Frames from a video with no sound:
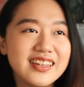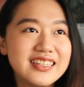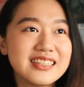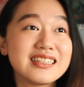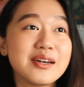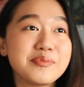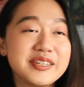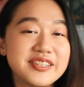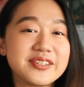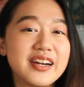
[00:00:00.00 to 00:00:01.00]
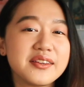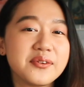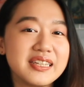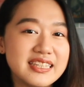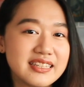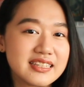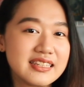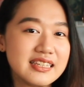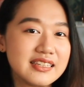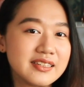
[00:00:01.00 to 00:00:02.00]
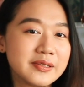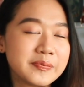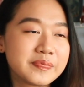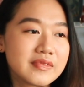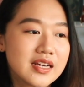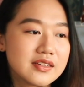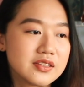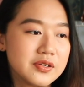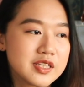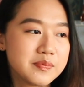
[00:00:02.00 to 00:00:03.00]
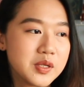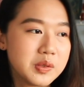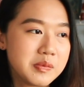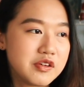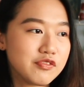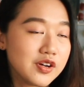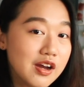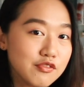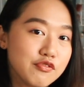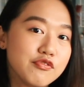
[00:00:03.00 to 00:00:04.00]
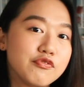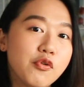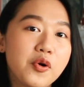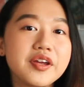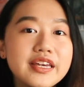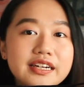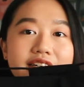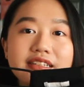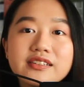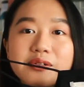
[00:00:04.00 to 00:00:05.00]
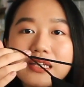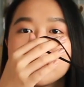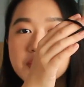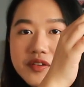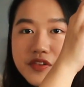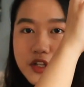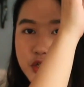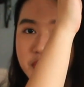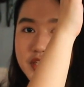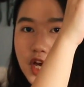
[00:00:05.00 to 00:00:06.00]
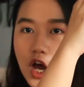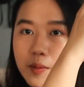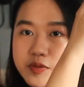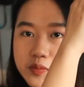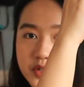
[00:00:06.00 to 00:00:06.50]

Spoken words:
this, I'm pretty sure, at 2016. So it's been with me for around 4 years. So this is one of the newer tops,